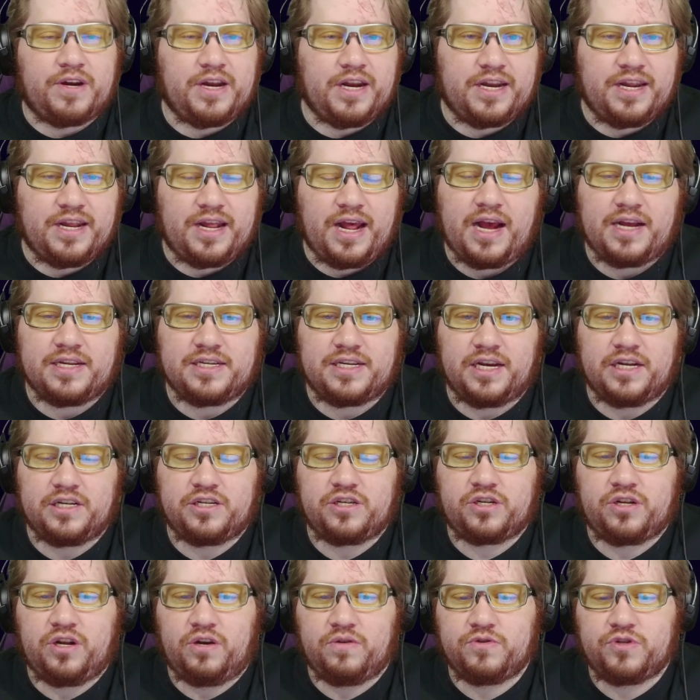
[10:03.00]
to that as it
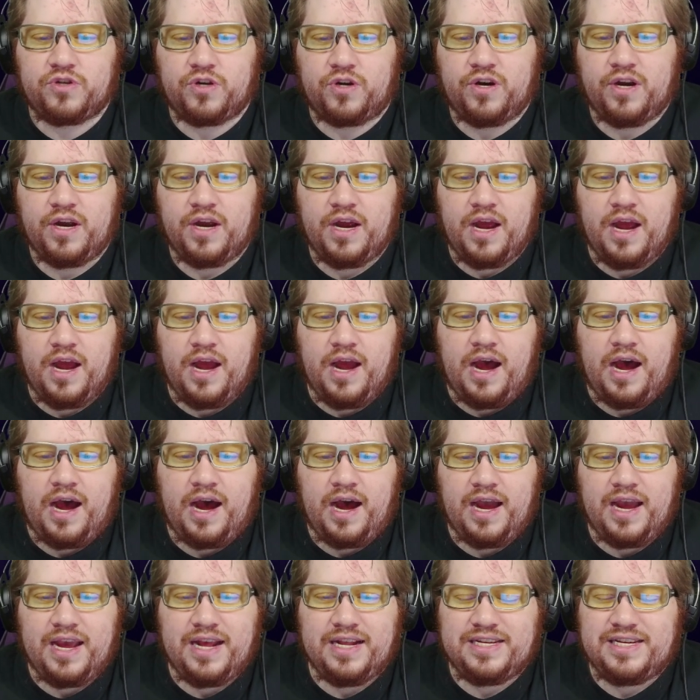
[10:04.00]
gets closer.
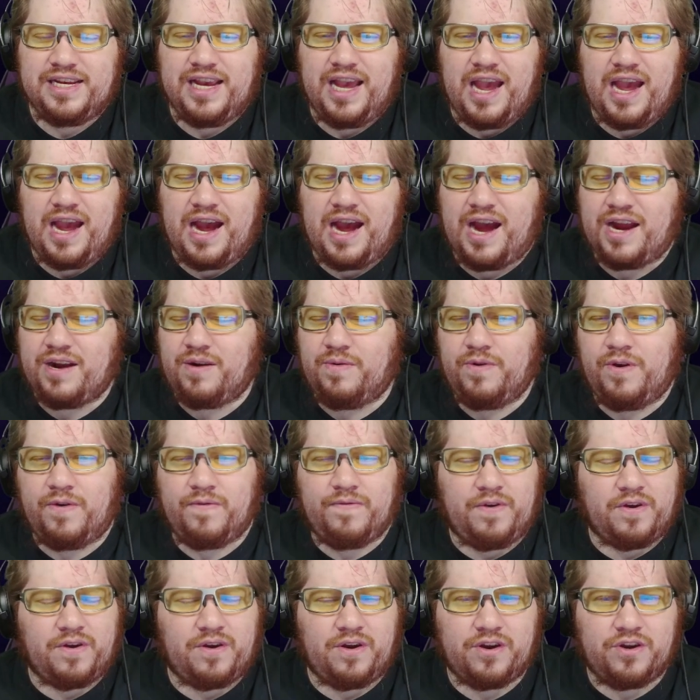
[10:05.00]
NCAA, I don't know if
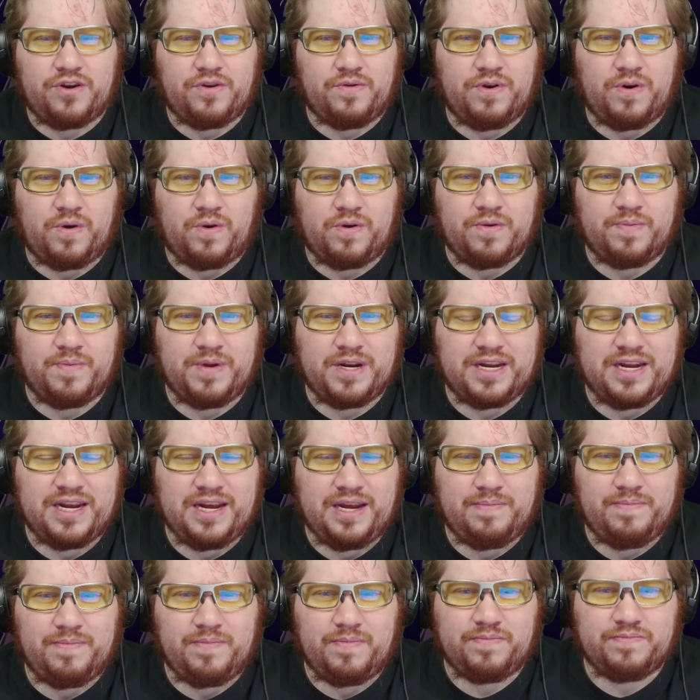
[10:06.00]
they're going to do an Ultimate
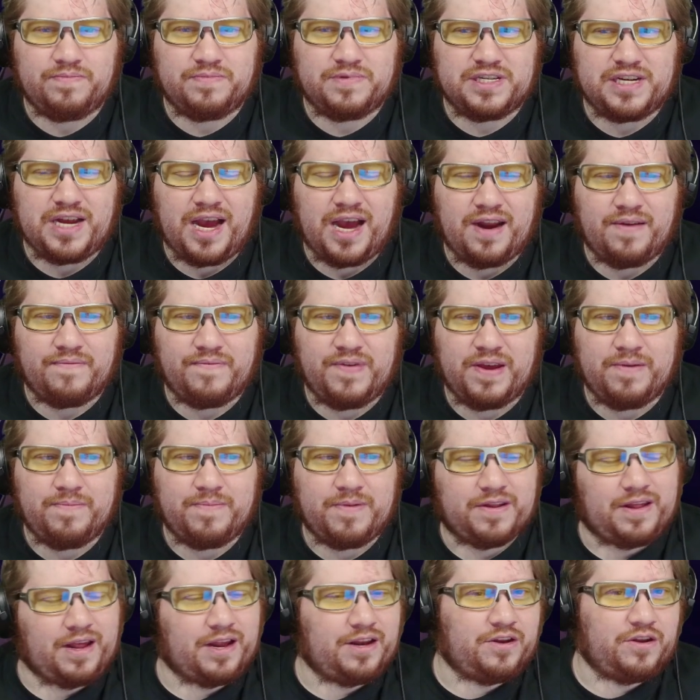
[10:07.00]
Team side of it,
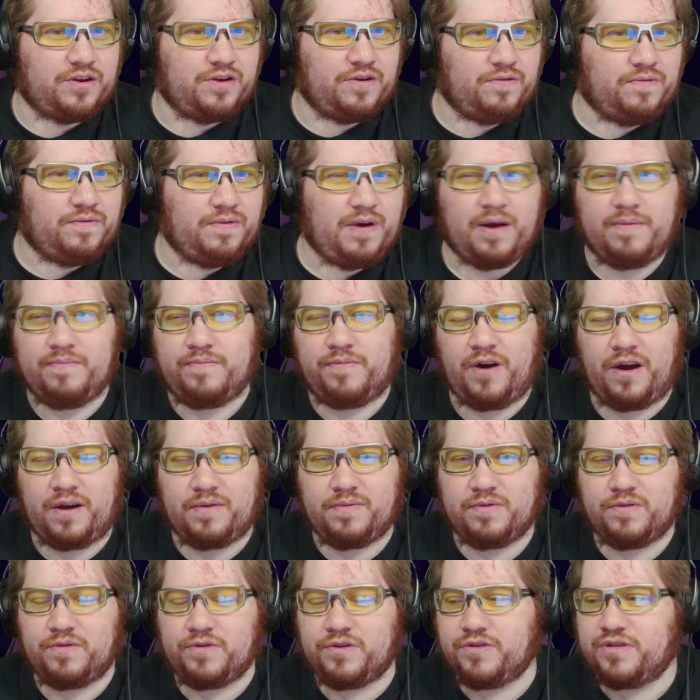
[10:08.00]
but they do. I
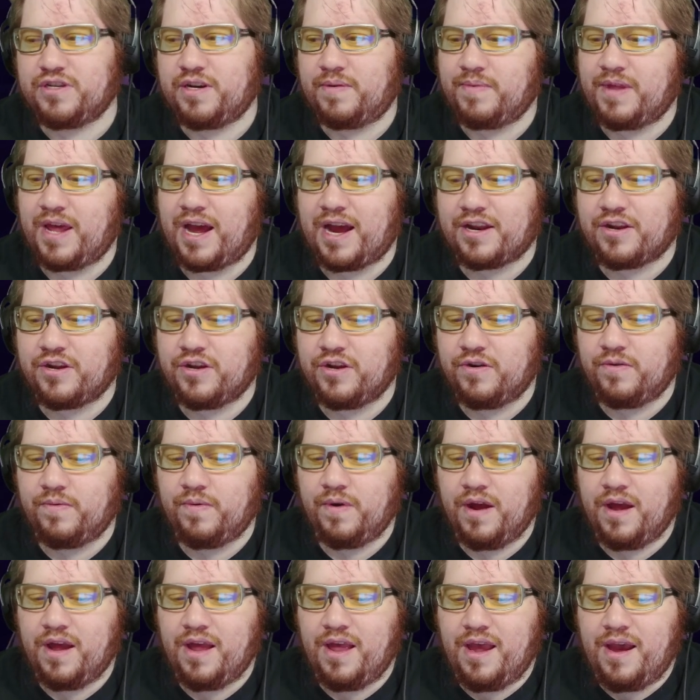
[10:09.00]
probably will do some of that too.
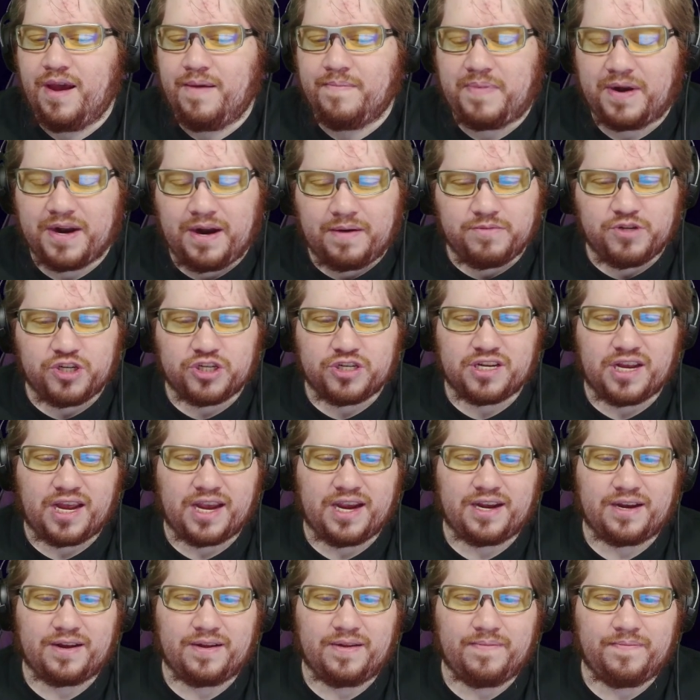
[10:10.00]
But I'm just
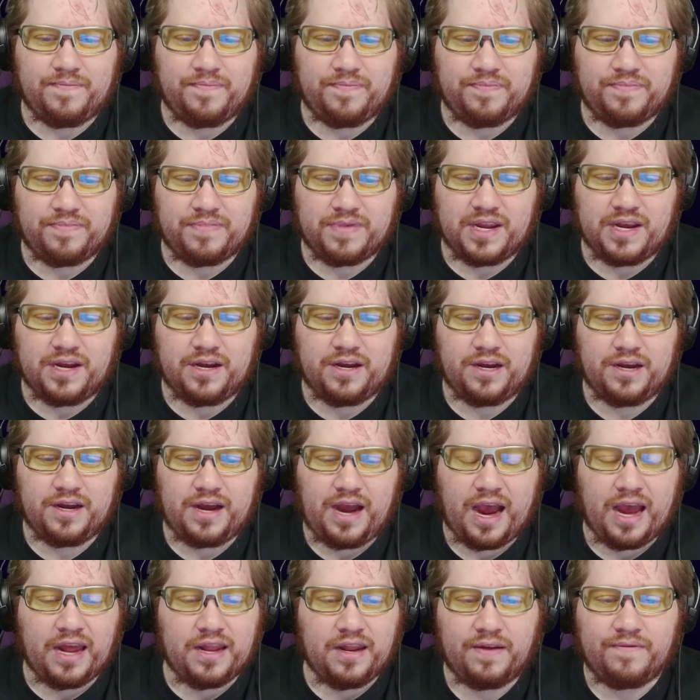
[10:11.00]
like,
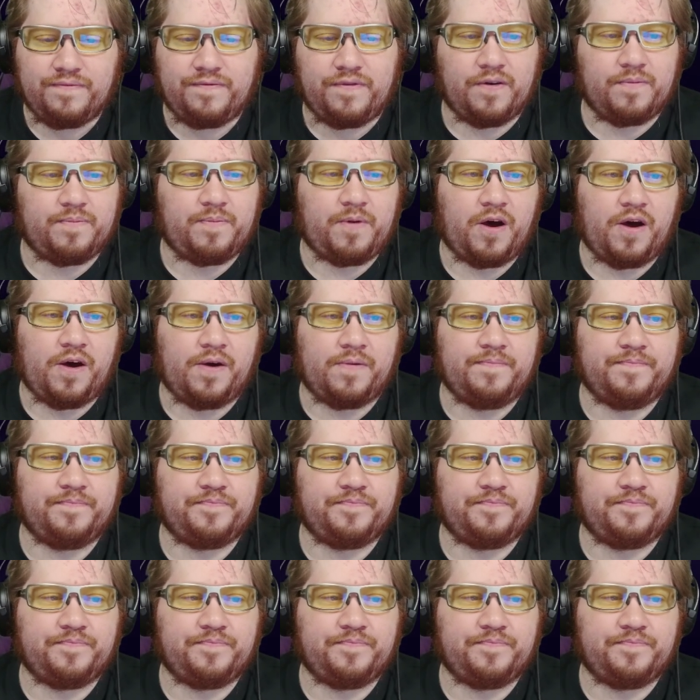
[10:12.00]
I love football.